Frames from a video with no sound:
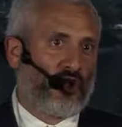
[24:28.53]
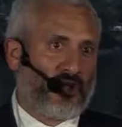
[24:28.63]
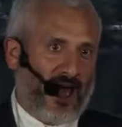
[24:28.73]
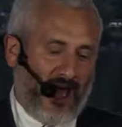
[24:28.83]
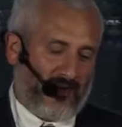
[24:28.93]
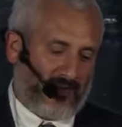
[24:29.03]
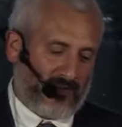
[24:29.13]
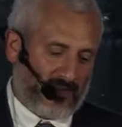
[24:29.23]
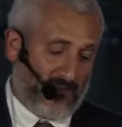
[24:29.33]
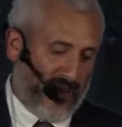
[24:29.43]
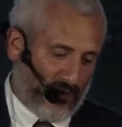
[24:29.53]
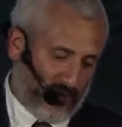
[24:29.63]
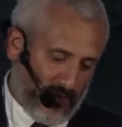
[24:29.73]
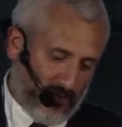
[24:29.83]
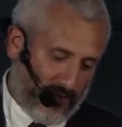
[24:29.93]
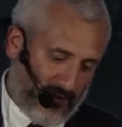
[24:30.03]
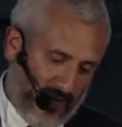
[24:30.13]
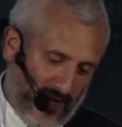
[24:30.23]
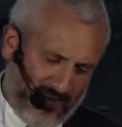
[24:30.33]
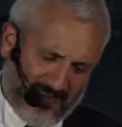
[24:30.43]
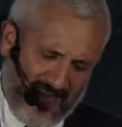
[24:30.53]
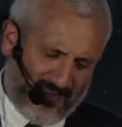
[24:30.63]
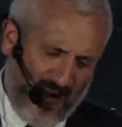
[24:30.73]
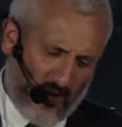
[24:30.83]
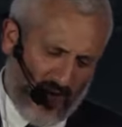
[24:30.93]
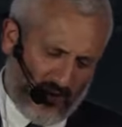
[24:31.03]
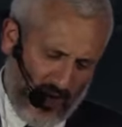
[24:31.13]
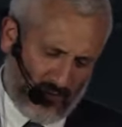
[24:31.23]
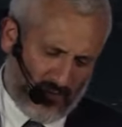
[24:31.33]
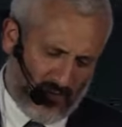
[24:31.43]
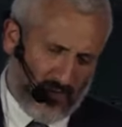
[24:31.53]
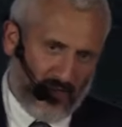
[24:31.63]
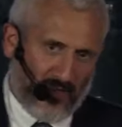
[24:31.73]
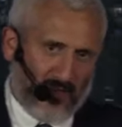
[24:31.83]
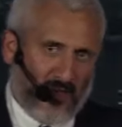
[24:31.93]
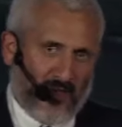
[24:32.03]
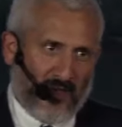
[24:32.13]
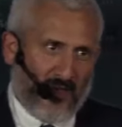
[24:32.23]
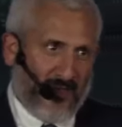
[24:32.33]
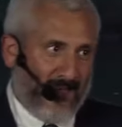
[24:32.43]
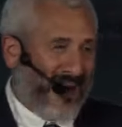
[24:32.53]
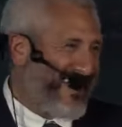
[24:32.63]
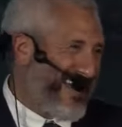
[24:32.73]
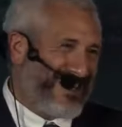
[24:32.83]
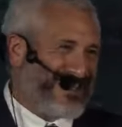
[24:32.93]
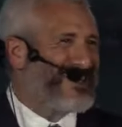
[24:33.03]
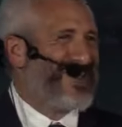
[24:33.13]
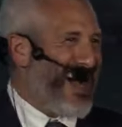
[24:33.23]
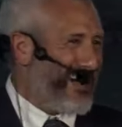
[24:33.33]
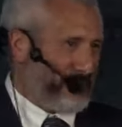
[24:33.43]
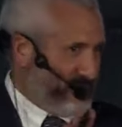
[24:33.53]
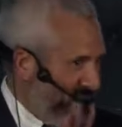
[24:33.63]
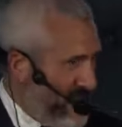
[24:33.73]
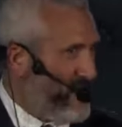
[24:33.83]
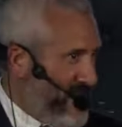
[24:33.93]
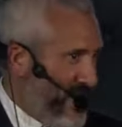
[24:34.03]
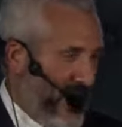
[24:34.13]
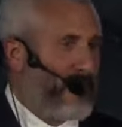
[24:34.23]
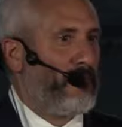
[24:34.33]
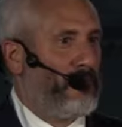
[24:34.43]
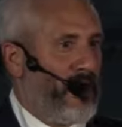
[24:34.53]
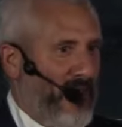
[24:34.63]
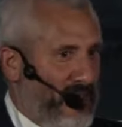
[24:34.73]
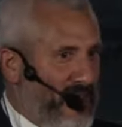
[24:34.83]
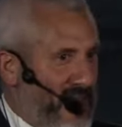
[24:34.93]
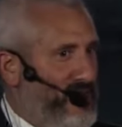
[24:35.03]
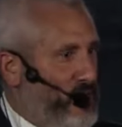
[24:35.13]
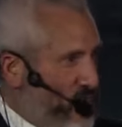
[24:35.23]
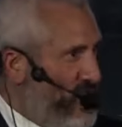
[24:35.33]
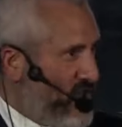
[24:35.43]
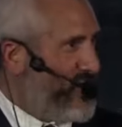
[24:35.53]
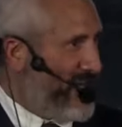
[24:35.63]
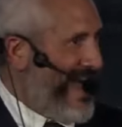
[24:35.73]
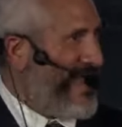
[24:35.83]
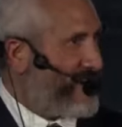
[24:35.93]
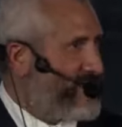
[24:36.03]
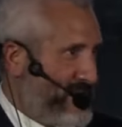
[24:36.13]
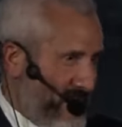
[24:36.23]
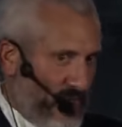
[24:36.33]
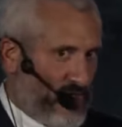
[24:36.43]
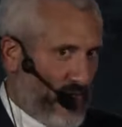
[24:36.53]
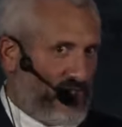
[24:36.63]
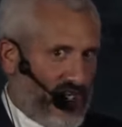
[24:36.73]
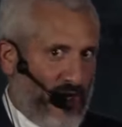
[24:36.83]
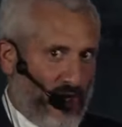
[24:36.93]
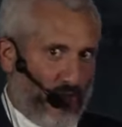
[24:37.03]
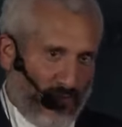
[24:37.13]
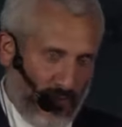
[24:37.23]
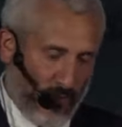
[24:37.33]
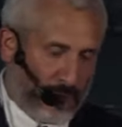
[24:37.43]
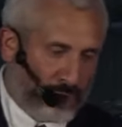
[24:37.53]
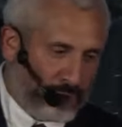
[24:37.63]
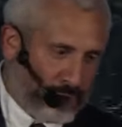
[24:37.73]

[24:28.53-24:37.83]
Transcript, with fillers: look at is a venerable, he's not that well known, and again, this is not de fide, but I think he has a really good analysis of it, so I'll share it with you,